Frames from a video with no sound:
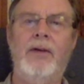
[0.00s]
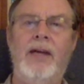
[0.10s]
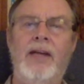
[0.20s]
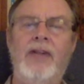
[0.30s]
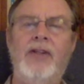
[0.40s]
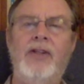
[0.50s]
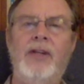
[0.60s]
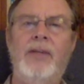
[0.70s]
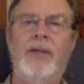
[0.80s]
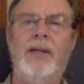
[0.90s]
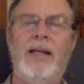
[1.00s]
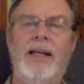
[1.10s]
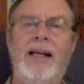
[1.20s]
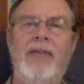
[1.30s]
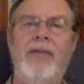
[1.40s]
relationship that
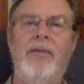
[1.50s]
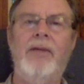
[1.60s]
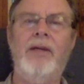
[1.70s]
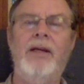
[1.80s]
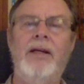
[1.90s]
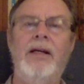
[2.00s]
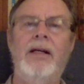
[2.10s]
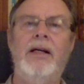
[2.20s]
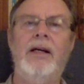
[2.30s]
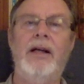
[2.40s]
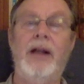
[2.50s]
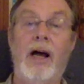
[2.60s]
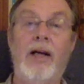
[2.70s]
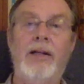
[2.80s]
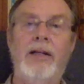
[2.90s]
can never be annulled.